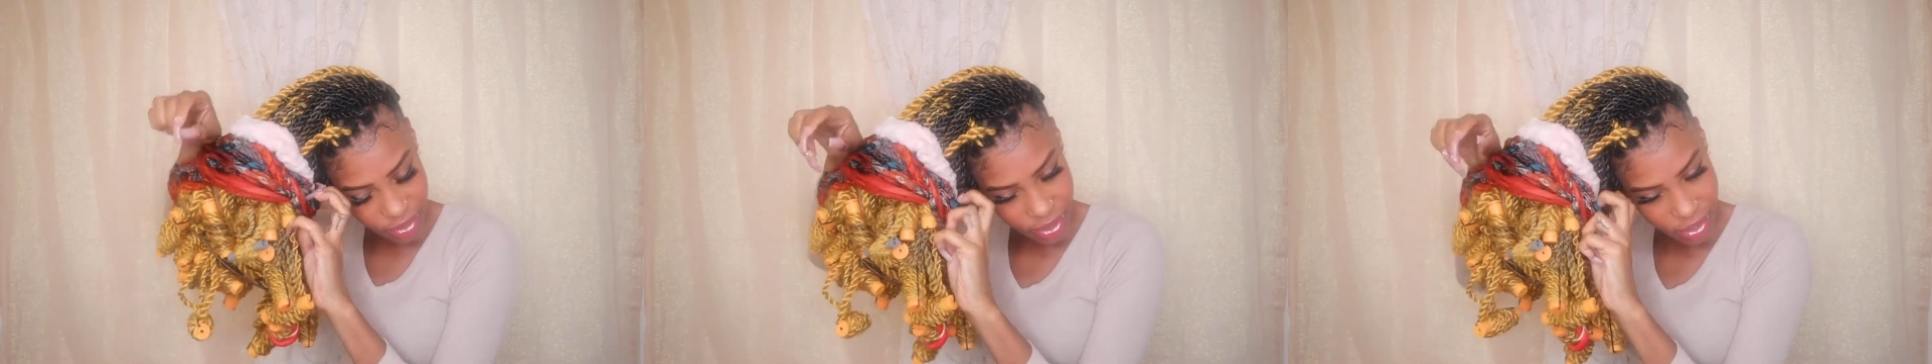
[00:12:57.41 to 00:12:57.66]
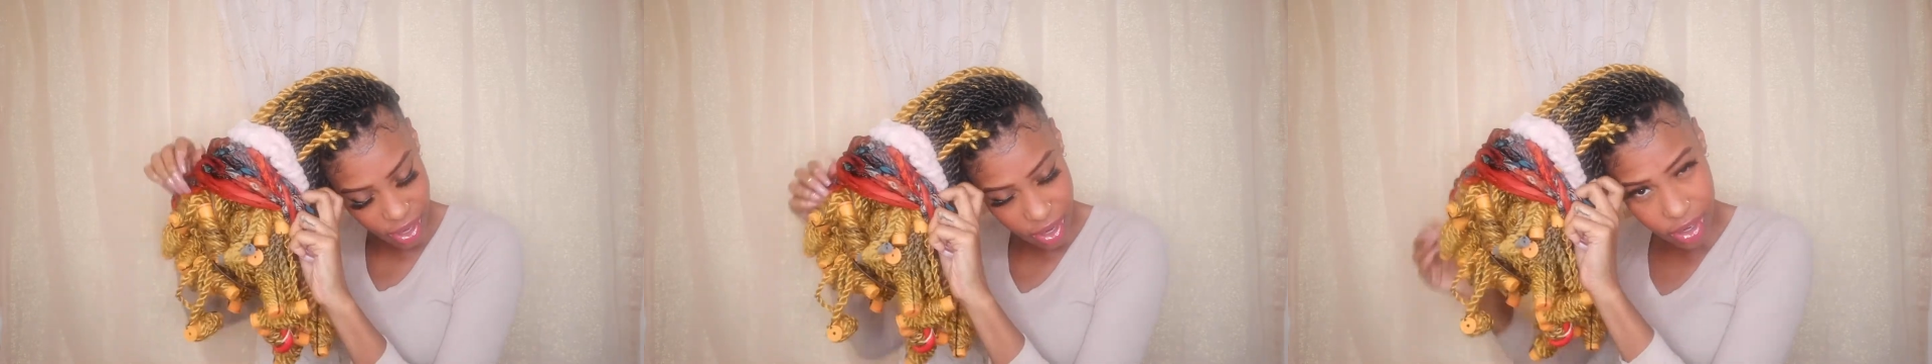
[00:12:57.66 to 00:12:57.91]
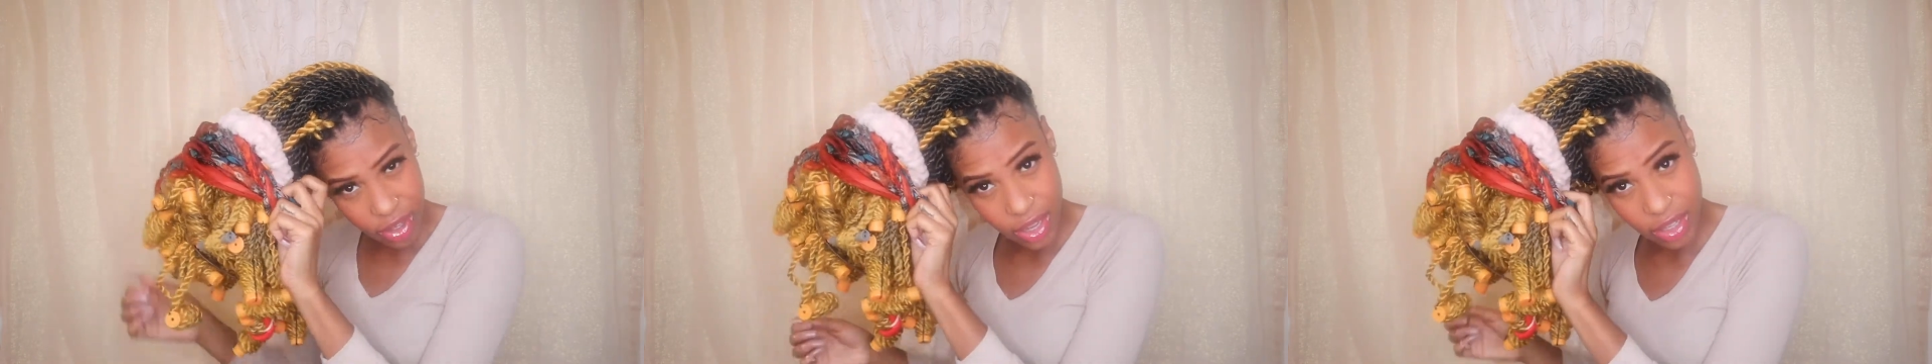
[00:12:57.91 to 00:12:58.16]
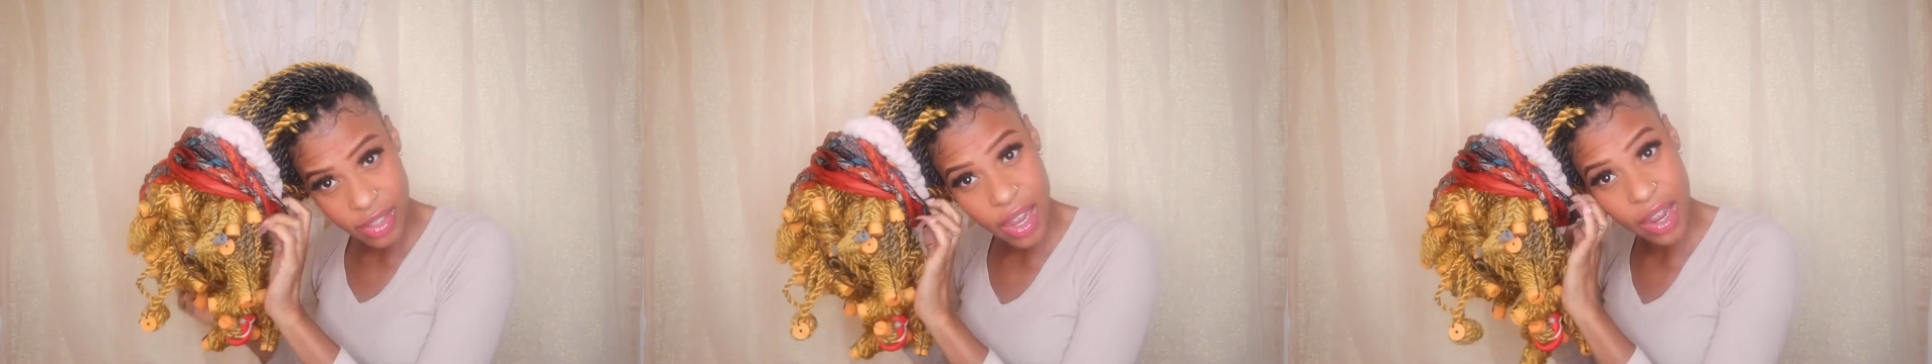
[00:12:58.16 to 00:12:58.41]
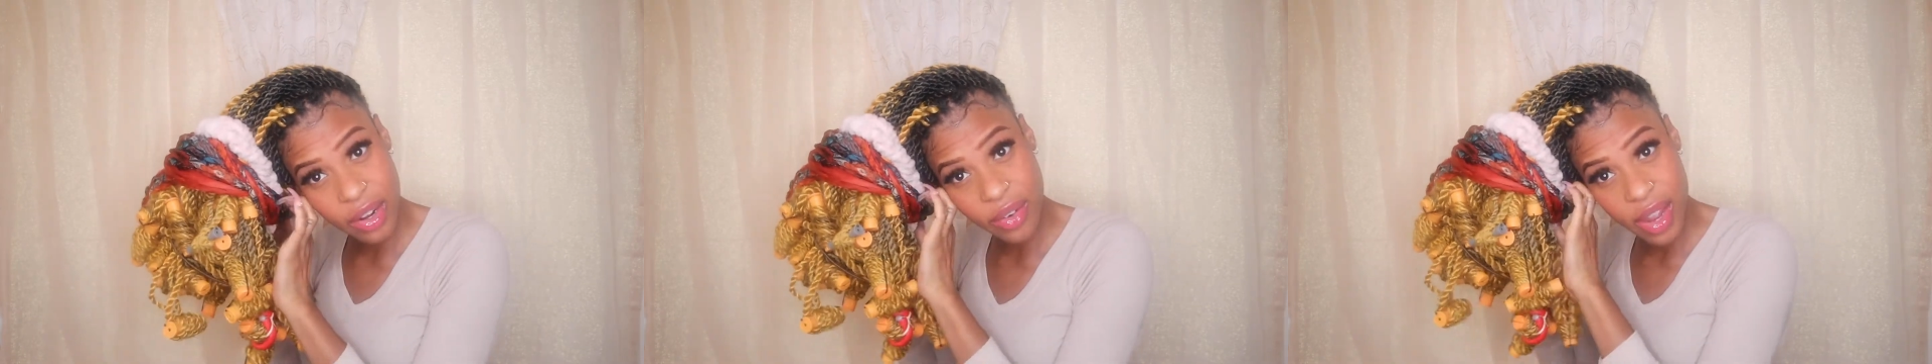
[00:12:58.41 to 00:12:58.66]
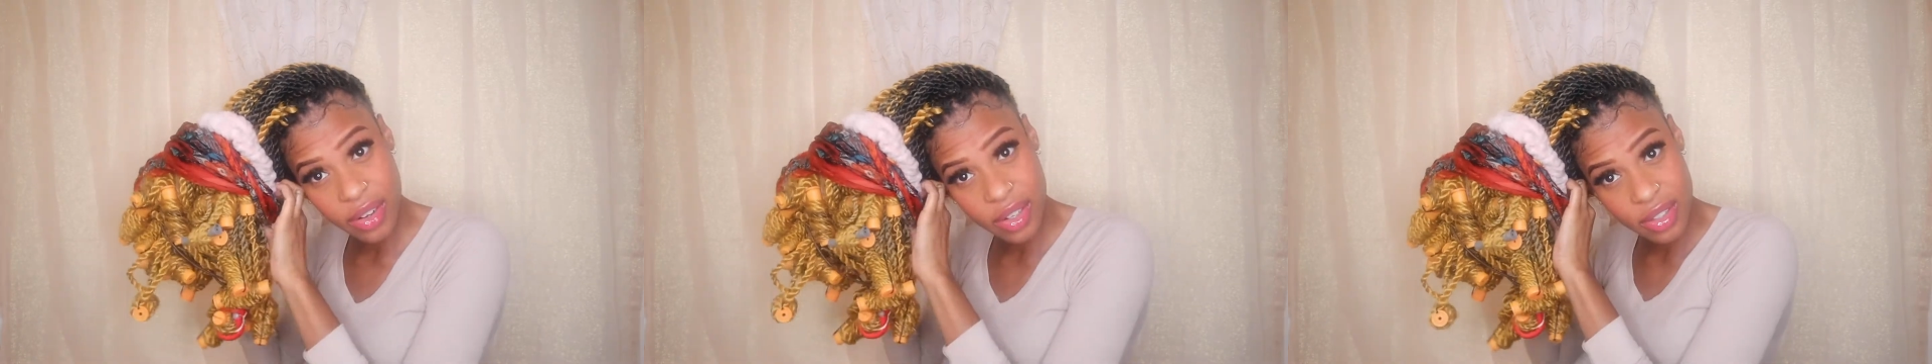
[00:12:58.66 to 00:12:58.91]
just because I couldn't like tie it
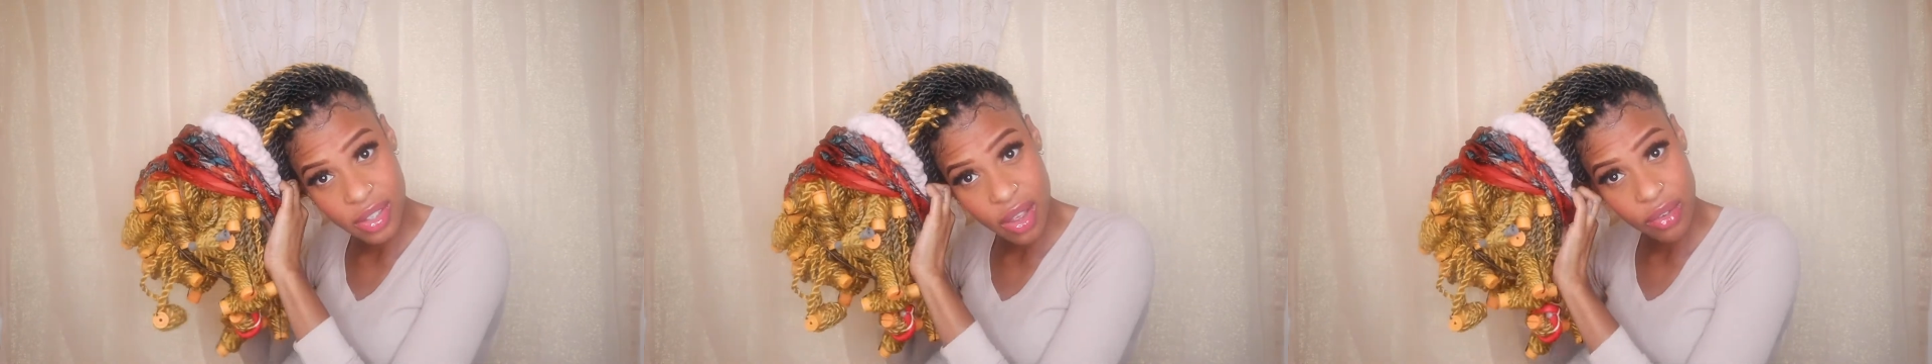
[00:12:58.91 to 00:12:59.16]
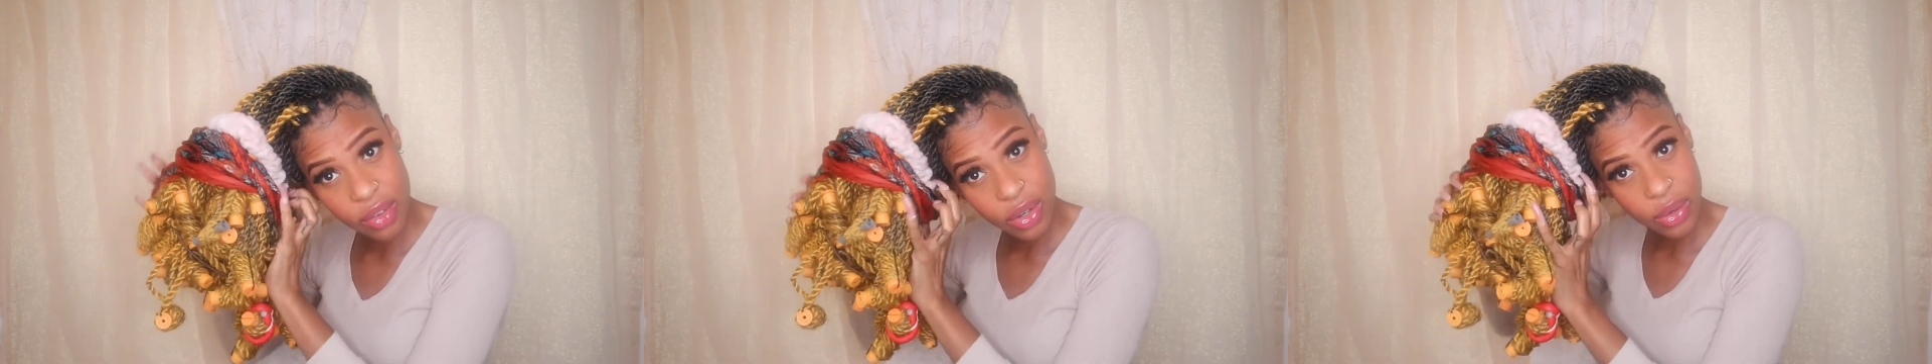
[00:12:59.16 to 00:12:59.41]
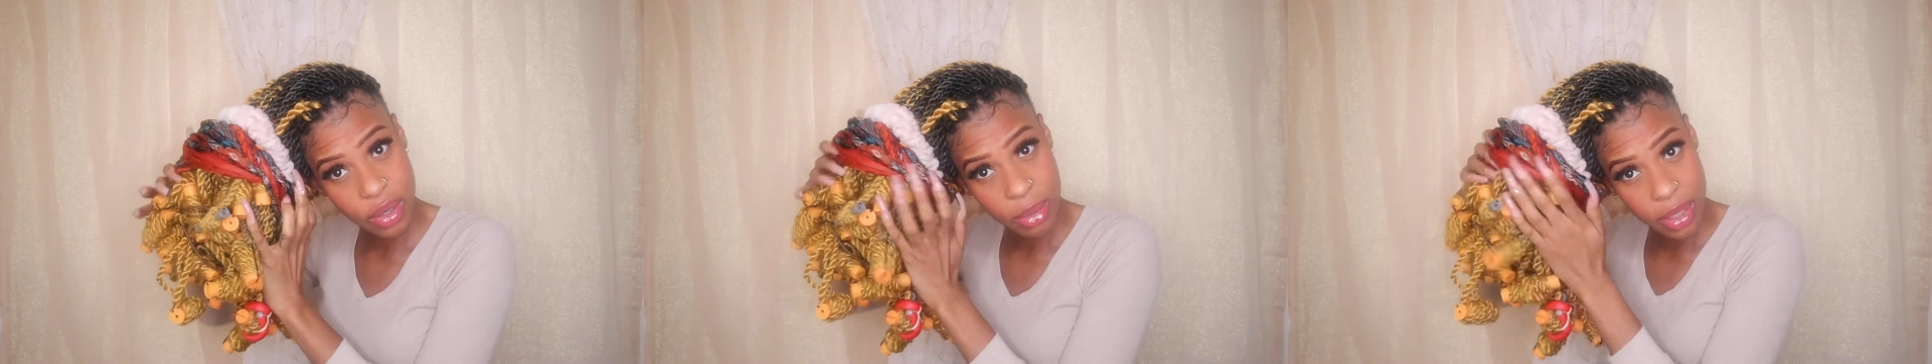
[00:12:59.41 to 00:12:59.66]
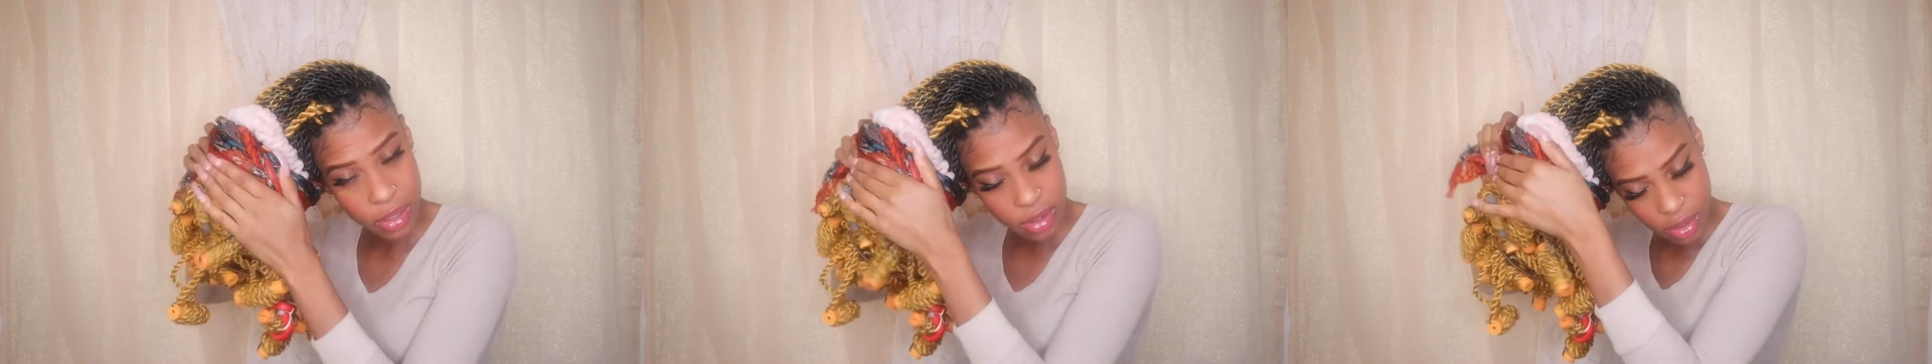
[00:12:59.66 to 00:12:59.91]
around itself, you know what I mean?